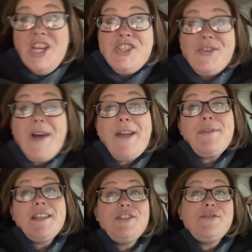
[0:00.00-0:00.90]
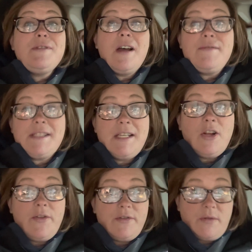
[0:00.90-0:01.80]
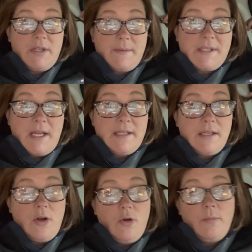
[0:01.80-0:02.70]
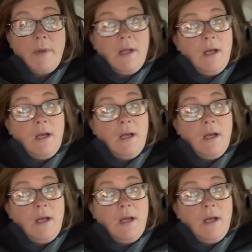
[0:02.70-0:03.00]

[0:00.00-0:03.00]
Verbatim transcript: So I really do love seeing all those Christmas lights at home.